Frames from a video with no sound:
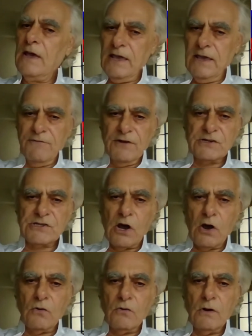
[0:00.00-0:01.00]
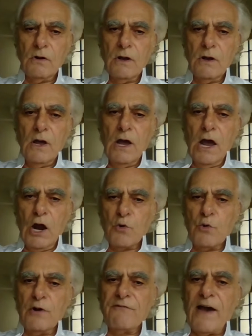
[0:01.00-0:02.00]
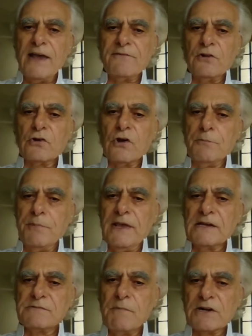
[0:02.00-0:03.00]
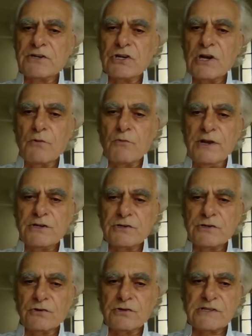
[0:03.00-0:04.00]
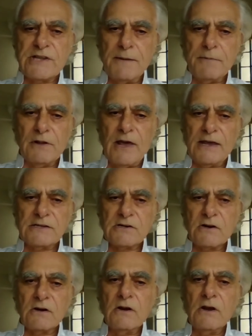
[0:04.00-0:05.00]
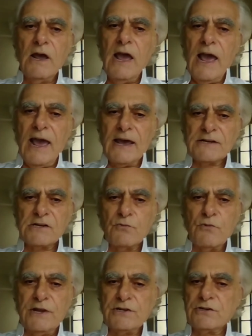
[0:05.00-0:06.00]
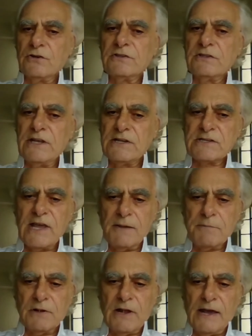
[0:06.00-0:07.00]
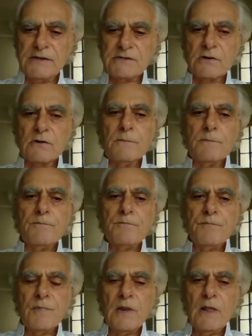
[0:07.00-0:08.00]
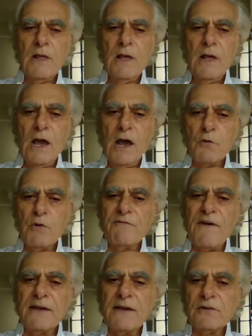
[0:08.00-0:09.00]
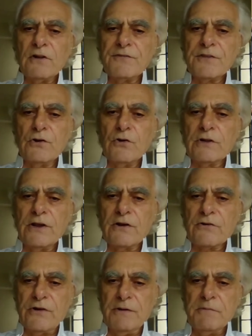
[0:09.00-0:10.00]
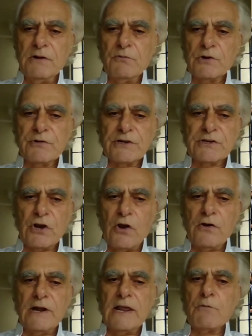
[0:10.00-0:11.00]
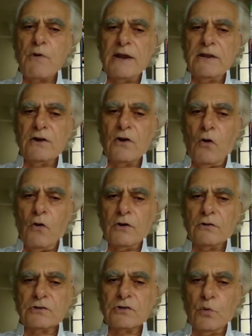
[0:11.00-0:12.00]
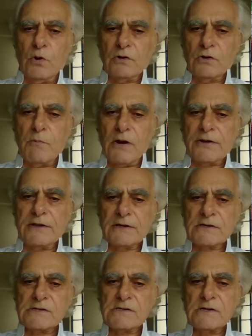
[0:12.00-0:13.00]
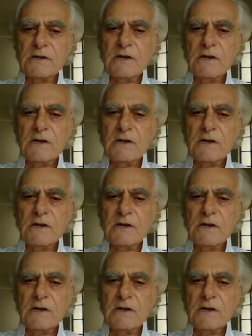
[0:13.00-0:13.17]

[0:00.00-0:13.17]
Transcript: Even so, a revival could be as much a regional stabilizer as a regional destabilizer. A revival of the nuclear agreement would return Iranian oil to world markets